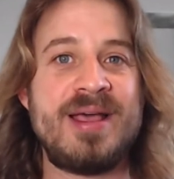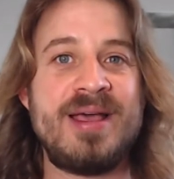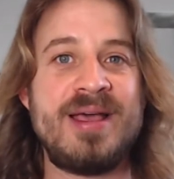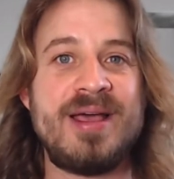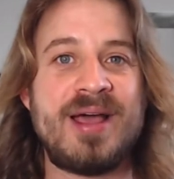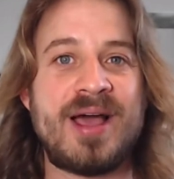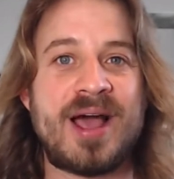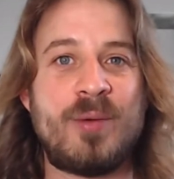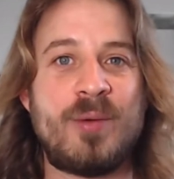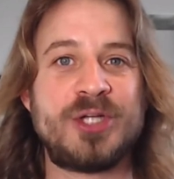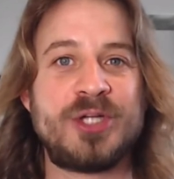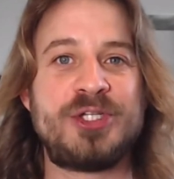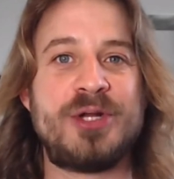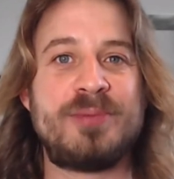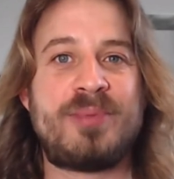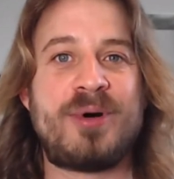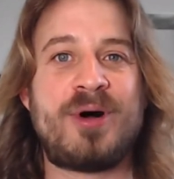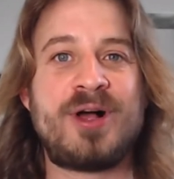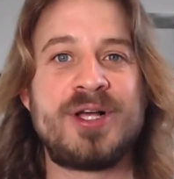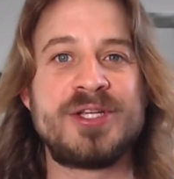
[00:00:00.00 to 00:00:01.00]
I want you to
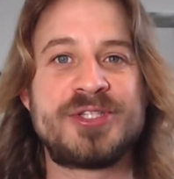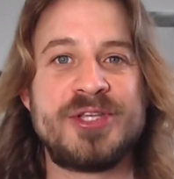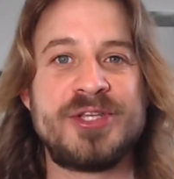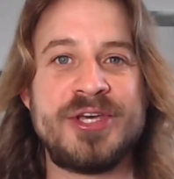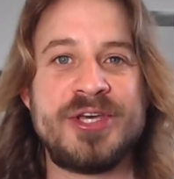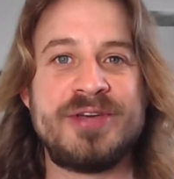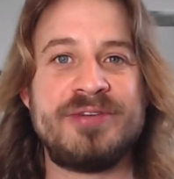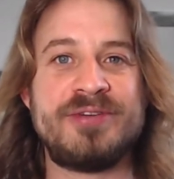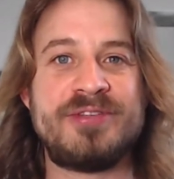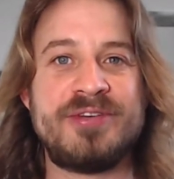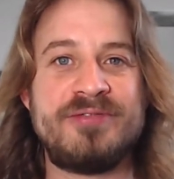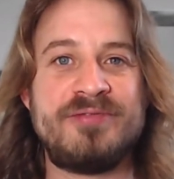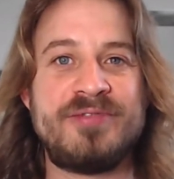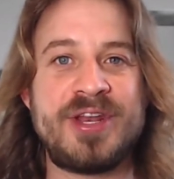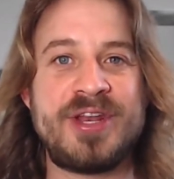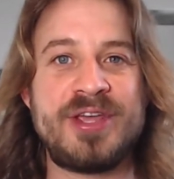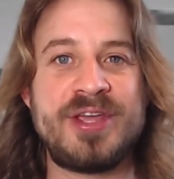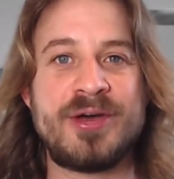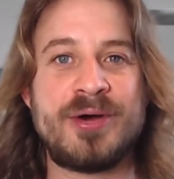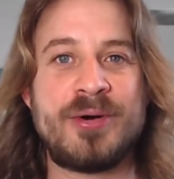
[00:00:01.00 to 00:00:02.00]
pause the
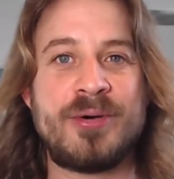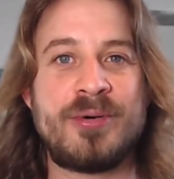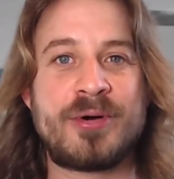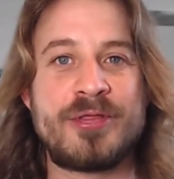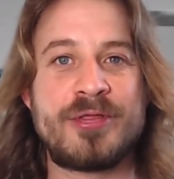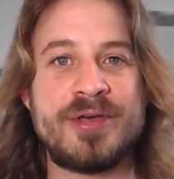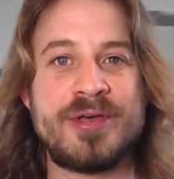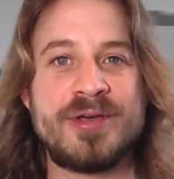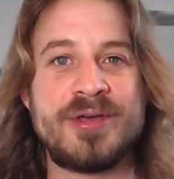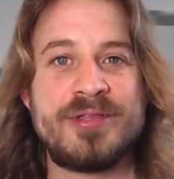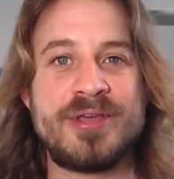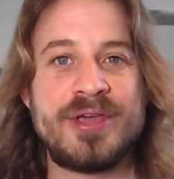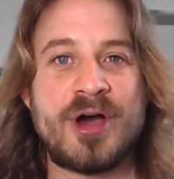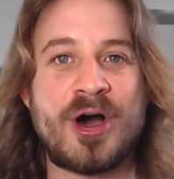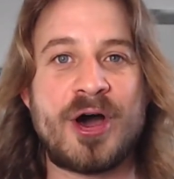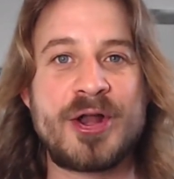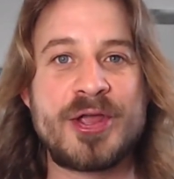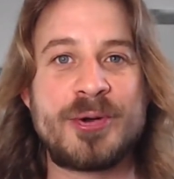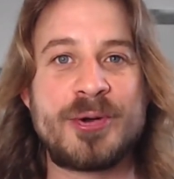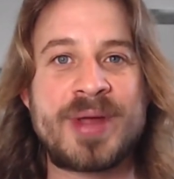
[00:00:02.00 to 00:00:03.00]
video or the
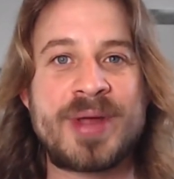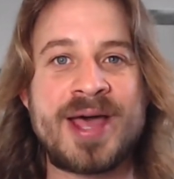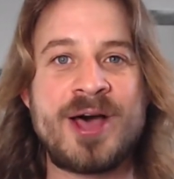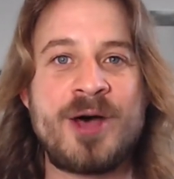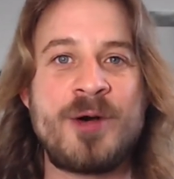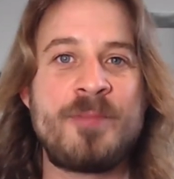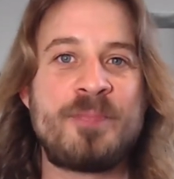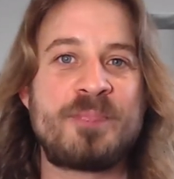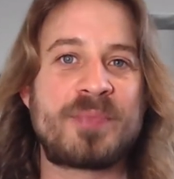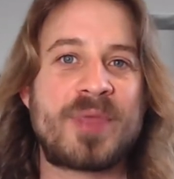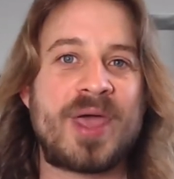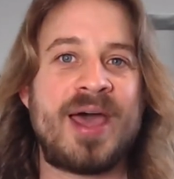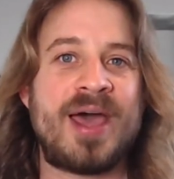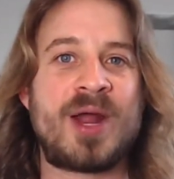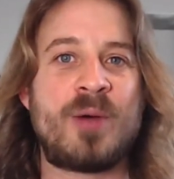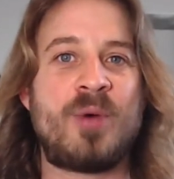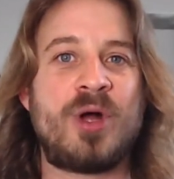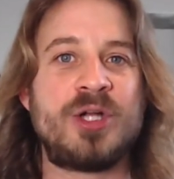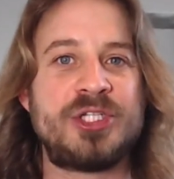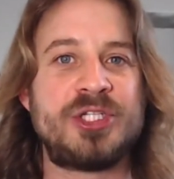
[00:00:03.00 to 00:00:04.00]
audio now, and I
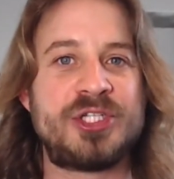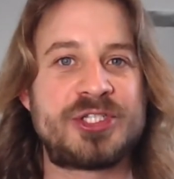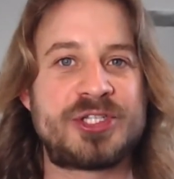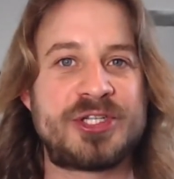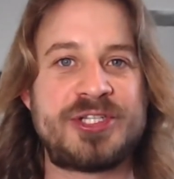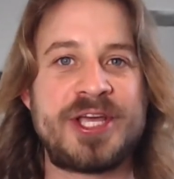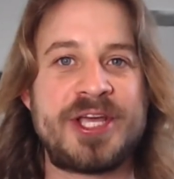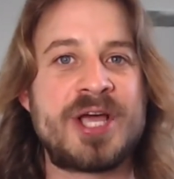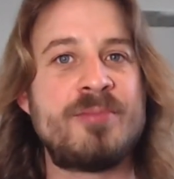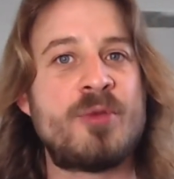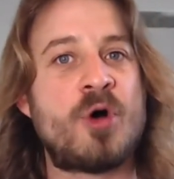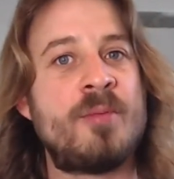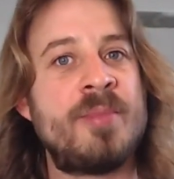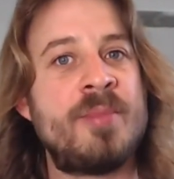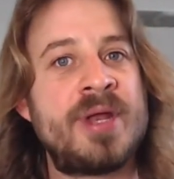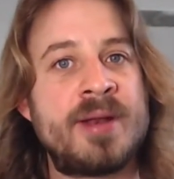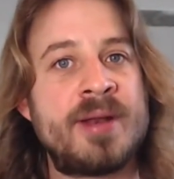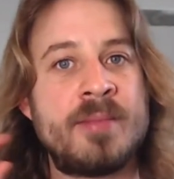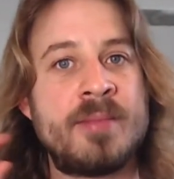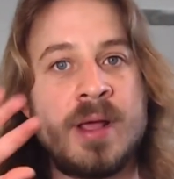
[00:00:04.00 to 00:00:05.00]
want you just to take a moment
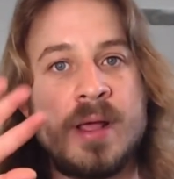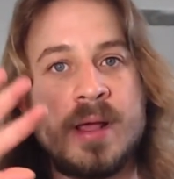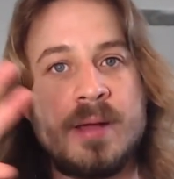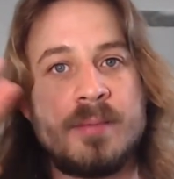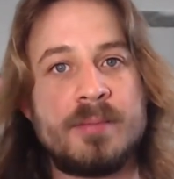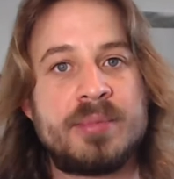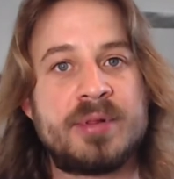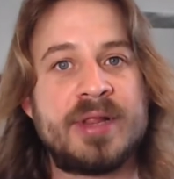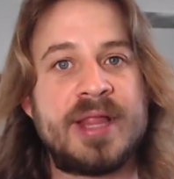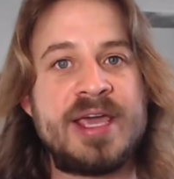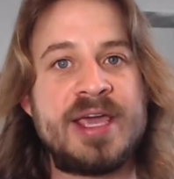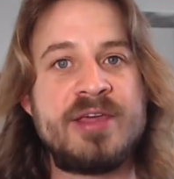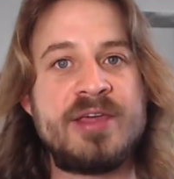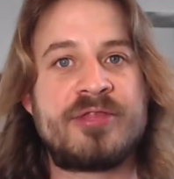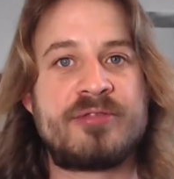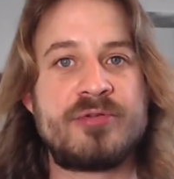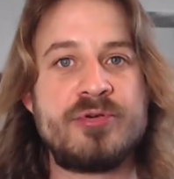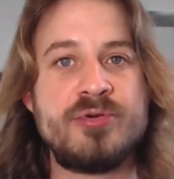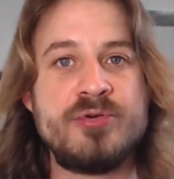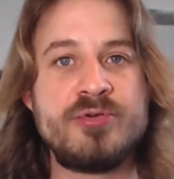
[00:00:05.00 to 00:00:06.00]
and play
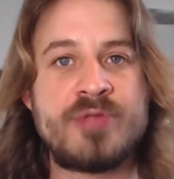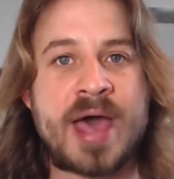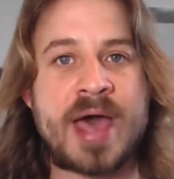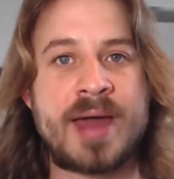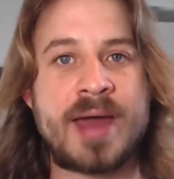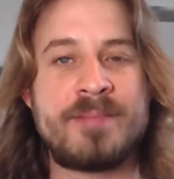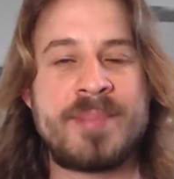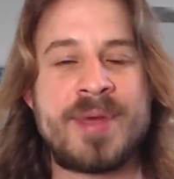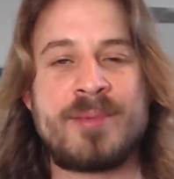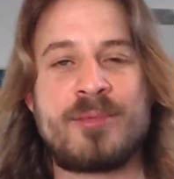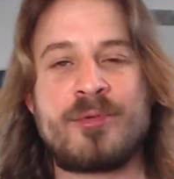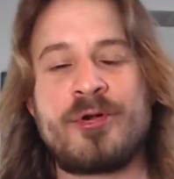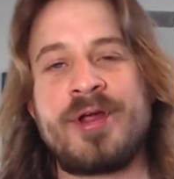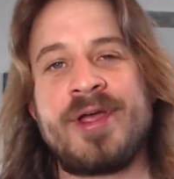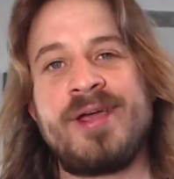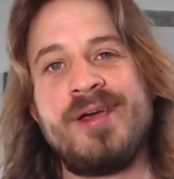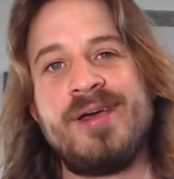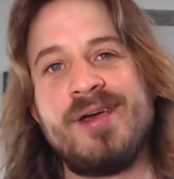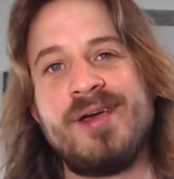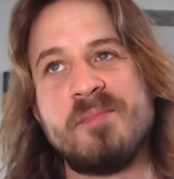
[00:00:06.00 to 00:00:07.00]
through that
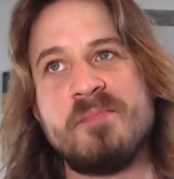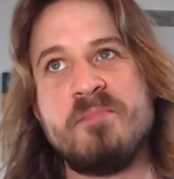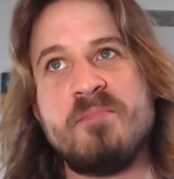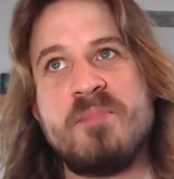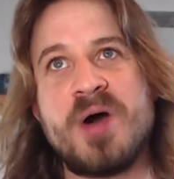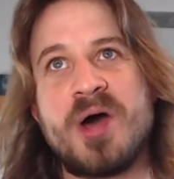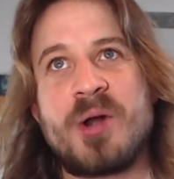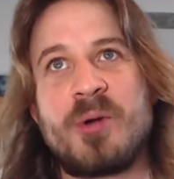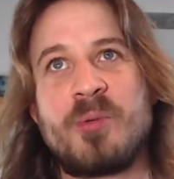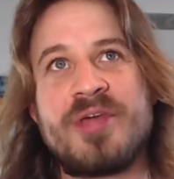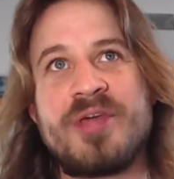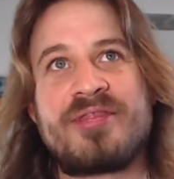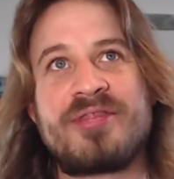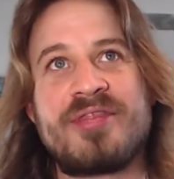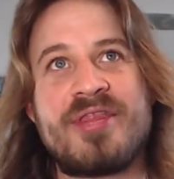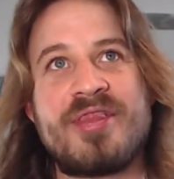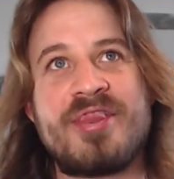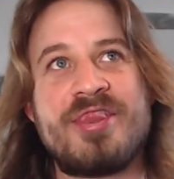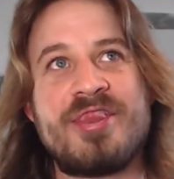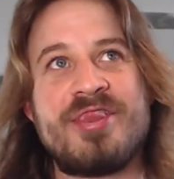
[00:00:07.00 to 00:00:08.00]
memory, but with
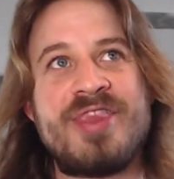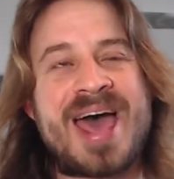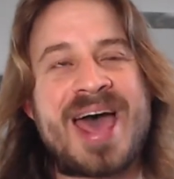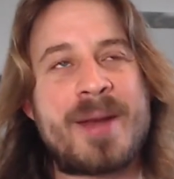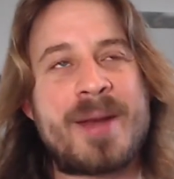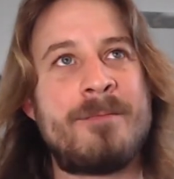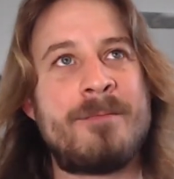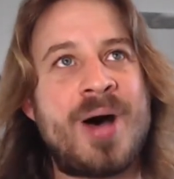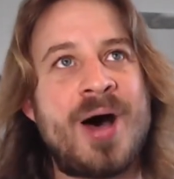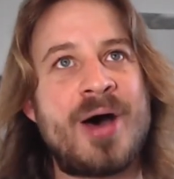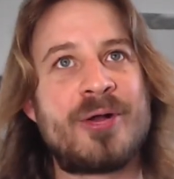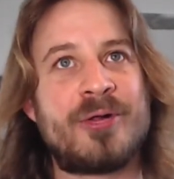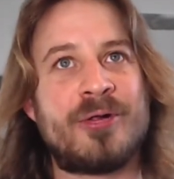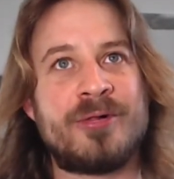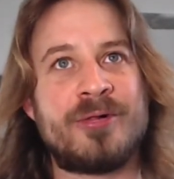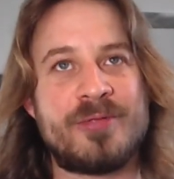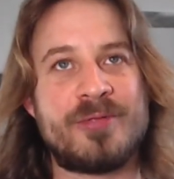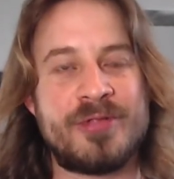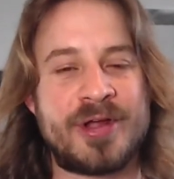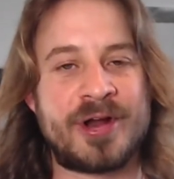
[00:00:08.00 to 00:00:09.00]
that model
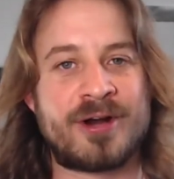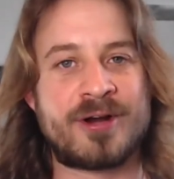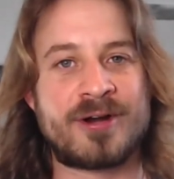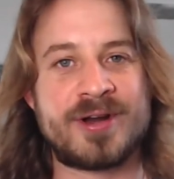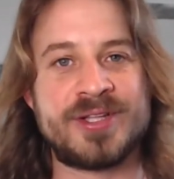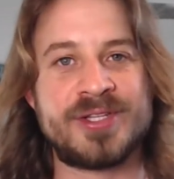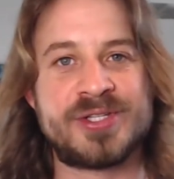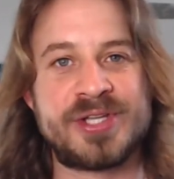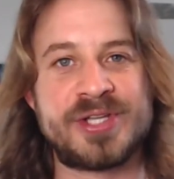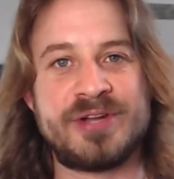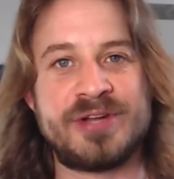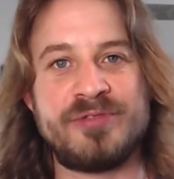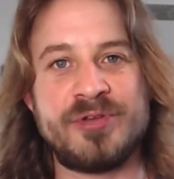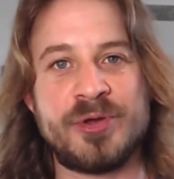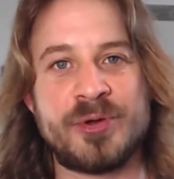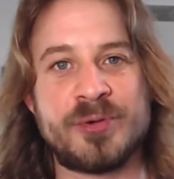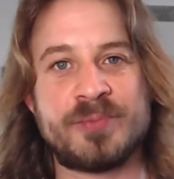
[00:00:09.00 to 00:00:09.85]
there instead of you.